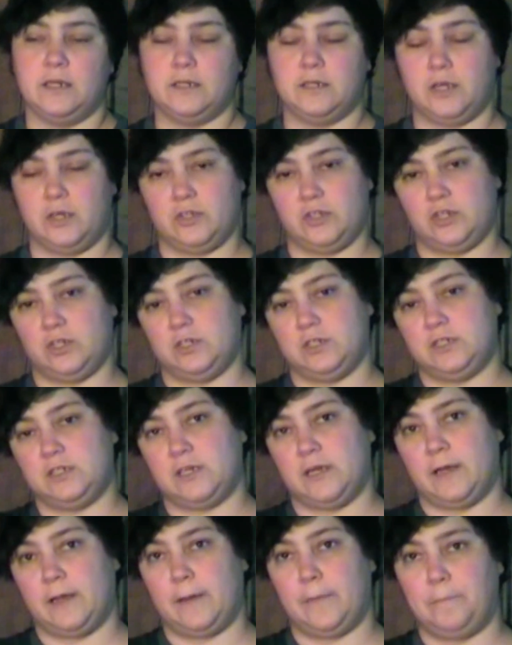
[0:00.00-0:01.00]
doesn't,
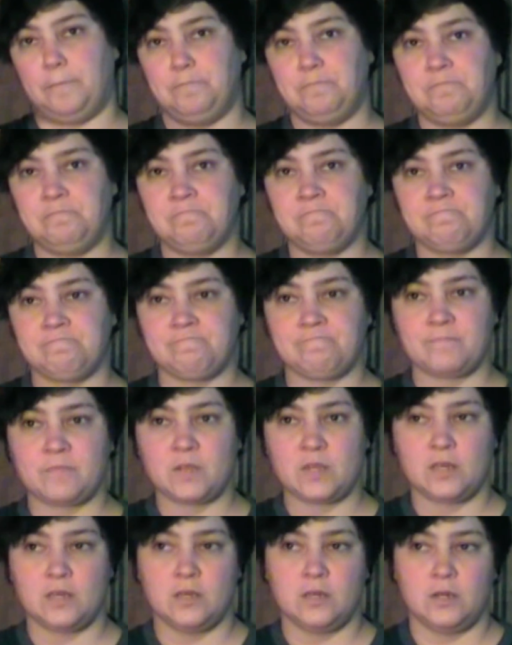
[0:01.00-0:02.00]

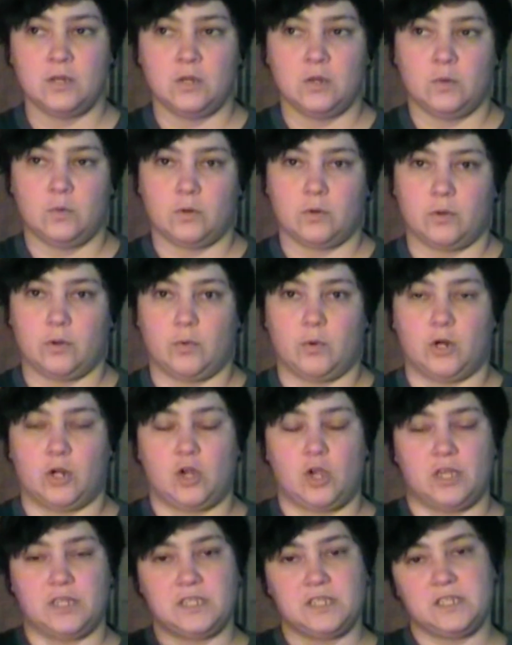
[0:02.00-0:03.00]
what do I want to
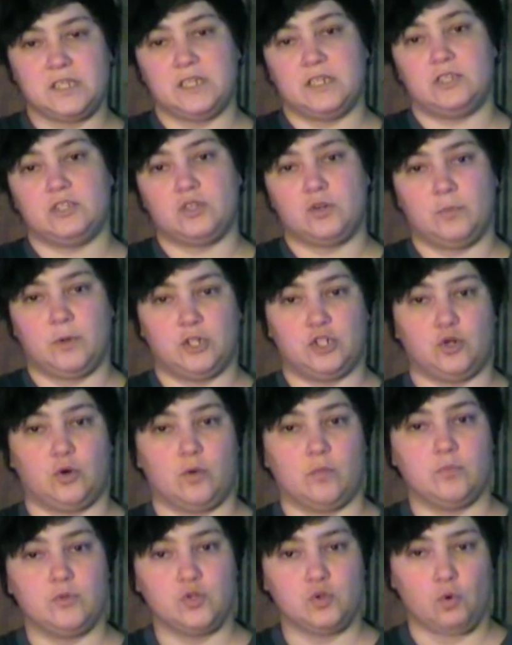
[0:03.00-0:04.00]
call it, sink so much or
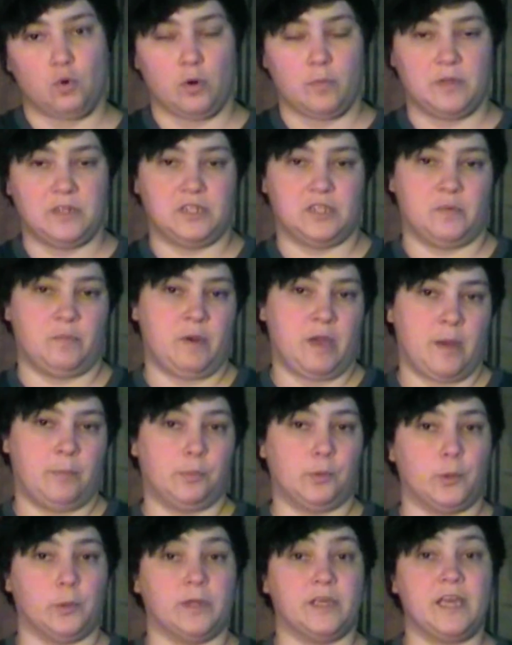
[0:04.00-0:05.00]
absorb into the
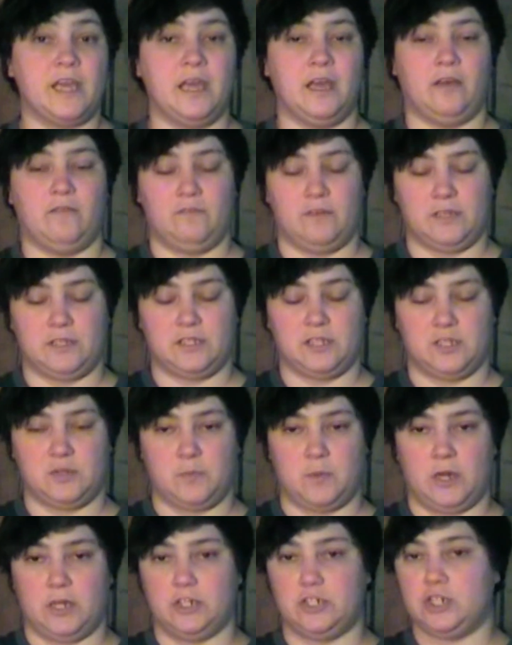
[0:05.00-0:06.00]
paper or canvas as
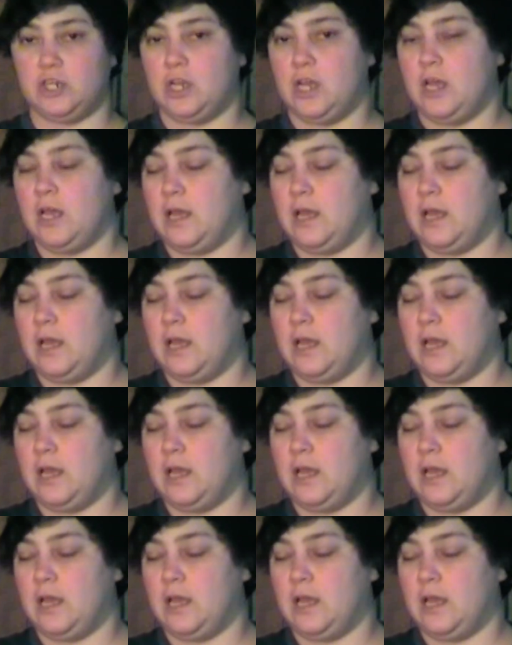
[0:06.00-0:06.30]
much.